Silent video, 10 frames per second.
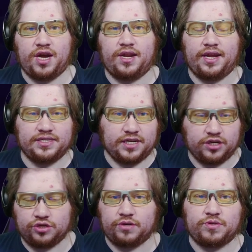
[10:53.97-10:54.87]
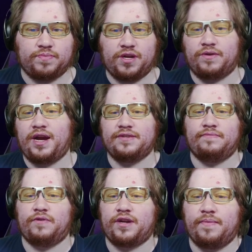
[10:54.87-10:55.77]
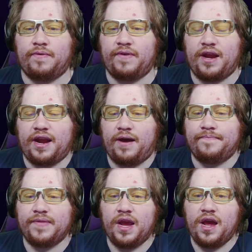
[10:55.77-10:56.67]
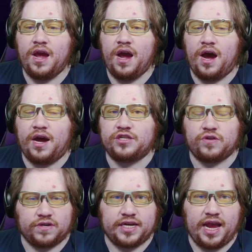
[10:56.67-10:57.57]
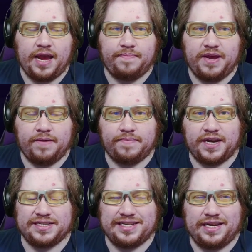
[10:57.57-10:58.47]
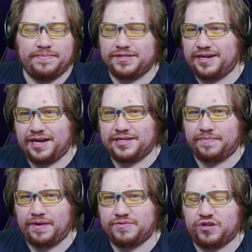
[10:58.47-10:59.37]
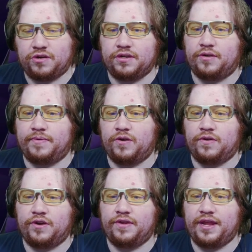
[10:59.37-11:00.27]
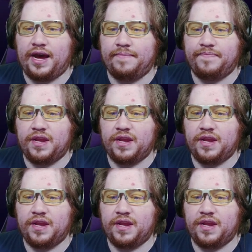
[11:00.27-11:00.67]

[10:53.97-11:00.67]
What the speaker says: Links in the description below, guys, if you want to come over and hang out. It starts at 8 p.m. PST, but I sometimes start a little bit earlier than that.